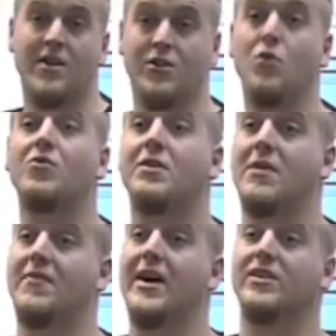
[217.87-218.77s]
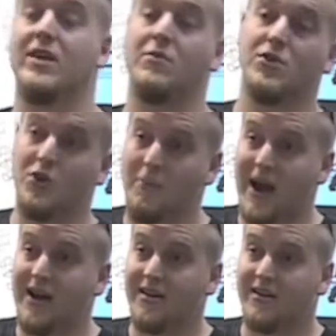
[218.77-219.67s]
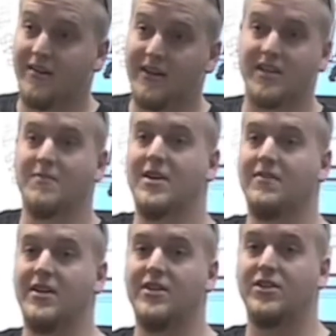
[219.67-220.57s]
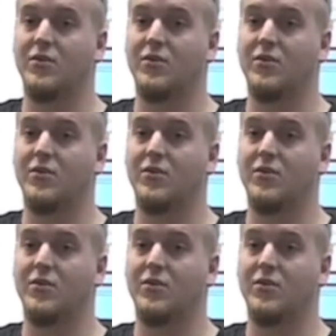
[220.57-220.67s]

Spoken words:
The cool thing about that is then when you go back, it's going to be even easier.